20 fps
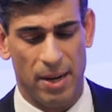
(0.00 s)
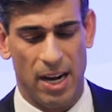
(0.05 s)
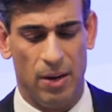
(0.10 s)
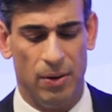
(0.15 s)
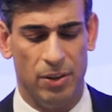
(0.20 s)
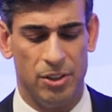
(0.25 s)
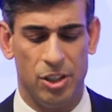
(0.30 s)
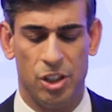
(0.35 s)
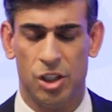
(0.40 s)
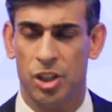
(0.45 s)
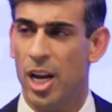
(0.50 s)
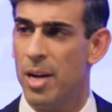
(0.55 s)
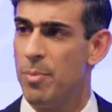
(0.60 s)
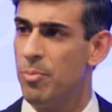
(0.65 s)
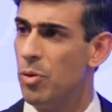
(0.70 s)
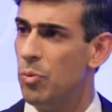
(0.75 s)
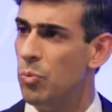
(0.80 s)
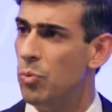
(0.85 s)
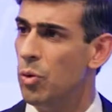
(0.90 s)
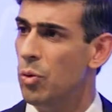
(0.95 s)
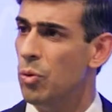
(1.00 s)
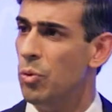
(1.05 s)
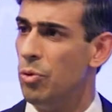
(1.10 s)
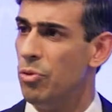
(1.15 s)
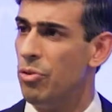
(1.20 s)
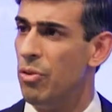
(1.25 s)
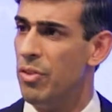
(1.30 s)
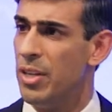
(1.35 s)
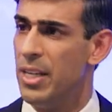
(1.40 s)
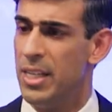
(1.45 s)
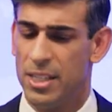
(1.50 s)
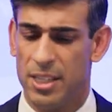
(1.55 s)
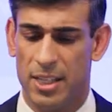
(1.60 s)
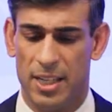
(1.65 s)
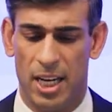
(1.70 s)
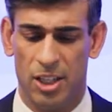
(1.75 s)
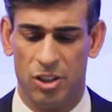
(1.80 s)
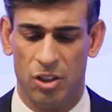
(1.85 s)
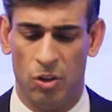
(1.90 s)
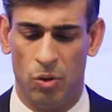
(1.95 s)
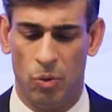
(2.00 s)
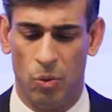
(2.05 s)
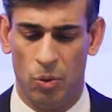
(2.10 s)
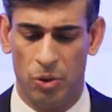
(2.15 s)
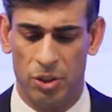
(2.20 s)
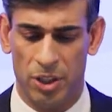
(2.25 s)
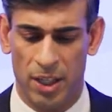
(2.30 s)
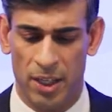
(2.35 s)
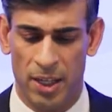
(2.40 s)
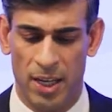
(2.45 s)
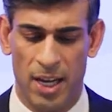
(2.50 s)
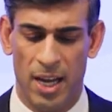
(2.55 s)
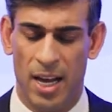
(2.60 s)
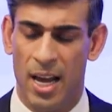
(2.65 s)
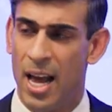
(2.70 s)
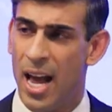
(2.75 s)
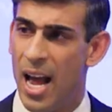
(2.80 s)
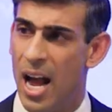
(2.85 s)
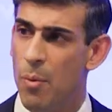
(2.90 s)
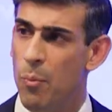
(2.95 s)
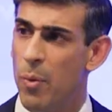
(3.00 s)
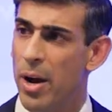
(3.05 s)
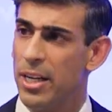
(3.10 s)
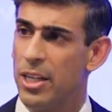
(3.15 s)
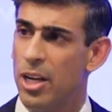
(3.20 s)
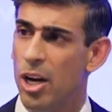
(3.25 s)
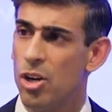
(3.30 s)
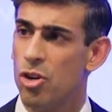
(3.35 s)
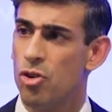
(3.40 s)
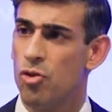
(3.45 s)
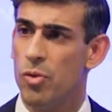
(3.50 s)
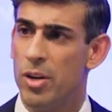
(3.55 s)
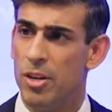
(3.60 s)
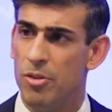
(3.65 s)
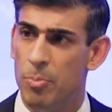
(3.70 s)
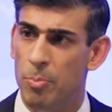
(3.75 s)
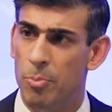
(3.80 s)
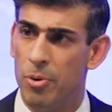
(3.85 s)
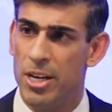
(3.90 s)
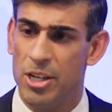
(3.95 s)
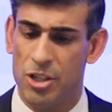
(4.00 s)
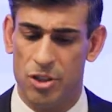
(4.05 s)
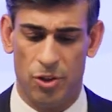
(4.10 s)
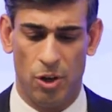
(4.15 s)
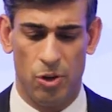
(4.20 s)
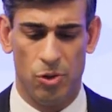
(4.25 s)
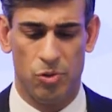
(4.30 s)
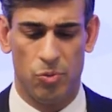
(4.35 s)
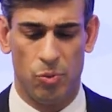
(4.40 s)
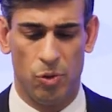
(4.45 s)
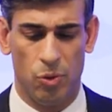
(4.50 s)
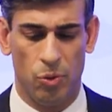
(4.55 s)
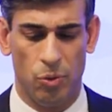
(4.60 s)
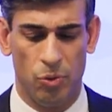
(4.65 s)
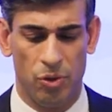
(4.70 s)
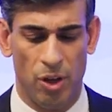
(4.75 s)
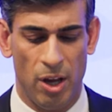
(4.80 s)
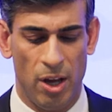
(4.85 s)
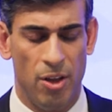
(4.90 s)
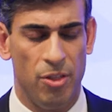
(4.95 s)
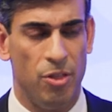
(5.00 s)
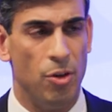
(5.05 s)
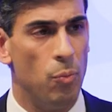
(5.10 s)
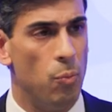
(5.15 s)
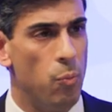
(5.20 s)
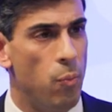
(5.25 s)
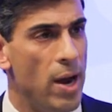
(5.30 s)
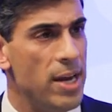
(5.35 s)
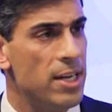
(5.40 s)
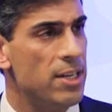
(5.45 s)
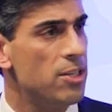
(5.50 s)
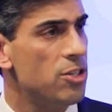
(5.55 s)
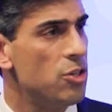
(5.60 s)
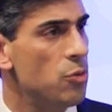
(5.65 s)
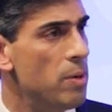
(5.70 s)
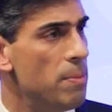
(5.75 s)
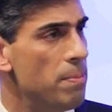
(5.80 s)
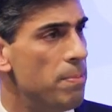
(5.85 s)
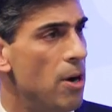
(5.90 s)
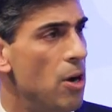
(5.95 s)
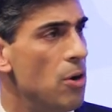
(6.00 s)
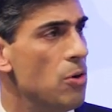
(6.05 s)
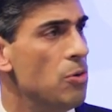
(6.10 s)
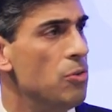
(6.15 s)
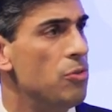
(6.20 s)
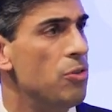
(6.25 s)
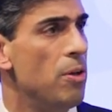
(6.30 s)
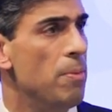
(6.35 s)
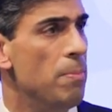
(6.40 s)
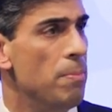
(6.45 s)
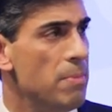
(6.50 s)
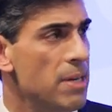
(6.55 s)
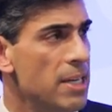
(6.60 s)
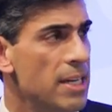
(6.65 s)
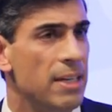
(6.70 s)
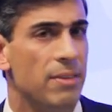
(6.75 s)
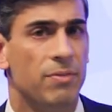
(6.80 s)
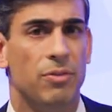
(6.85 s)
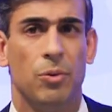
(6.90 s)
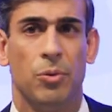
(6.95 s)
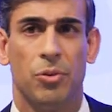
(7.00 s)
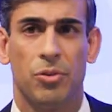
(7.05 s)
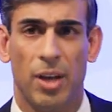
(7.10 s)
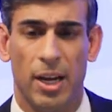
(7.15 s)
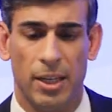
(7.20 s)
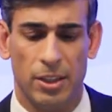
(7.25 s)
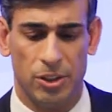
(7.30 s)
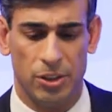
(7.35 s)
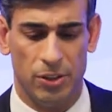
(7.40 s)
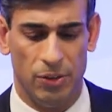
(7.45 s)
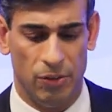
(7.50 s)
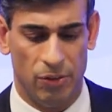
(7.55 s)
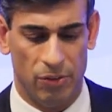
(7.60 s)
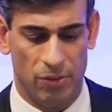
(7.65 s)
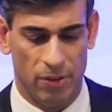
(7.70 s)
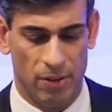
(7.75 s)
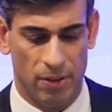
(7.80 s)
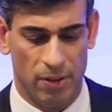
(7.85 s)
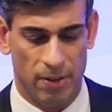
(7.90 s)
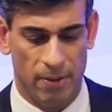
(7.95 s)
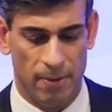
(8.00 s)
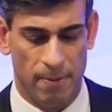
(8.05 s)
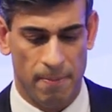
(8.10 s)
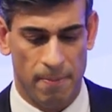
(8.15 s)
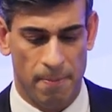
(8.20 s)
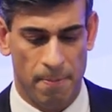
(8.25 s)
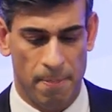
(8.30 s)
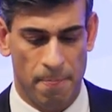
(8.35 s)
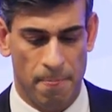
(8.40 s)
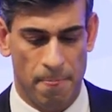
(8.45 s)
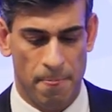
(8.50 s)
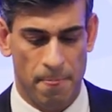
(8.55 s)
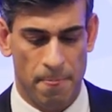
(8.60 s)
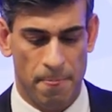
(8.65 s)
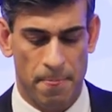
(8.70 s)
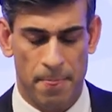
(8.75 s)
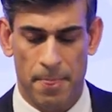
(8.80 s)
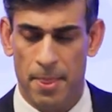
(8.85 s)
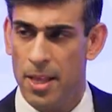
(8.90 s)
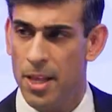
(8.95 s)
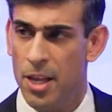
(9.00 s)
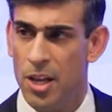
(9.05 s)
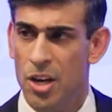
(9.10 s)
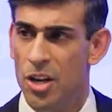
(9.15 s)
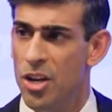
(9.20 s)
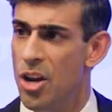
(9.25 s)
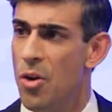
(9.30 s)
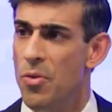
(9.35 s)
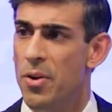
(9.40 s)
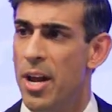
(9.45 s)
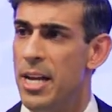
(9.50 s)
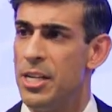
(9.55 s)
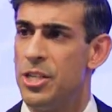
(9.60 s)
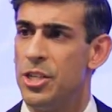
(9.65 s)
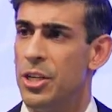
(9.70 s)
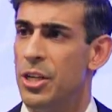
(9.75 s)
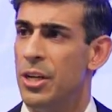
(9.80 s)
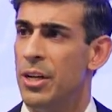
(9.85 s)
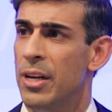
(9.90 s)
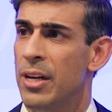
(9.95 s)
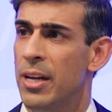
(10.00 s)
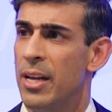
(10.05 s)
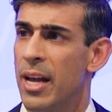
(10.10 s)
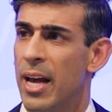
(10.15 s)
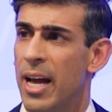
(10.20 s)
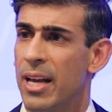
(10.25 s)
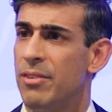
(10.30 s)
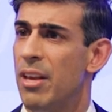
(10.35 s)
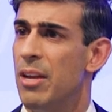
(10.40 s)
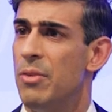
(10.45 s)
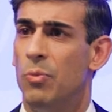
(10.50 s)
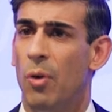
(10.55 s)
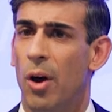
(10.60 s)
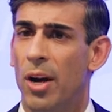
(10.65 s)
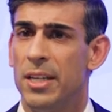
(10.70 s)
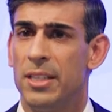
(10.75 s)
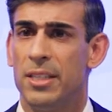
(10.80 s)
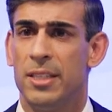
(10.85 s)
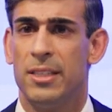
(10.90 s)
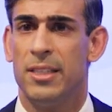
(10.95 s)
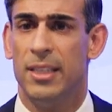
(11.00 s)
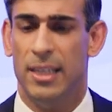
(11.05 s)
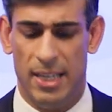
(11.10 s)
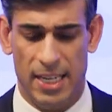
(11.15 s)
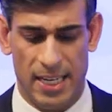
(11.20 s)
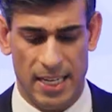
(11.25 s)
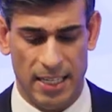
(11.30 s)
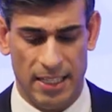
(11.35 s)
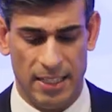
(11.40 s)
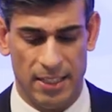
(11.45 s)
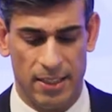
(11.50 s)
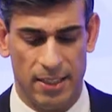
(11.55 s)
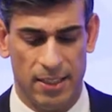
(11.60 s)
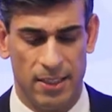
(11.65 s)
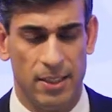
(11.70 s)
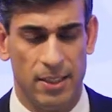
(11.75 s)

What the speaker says: power to shape the rules of the international order, and when countries breach those rules, the weight to impose meaningful sanctions. No nation has a right to lead.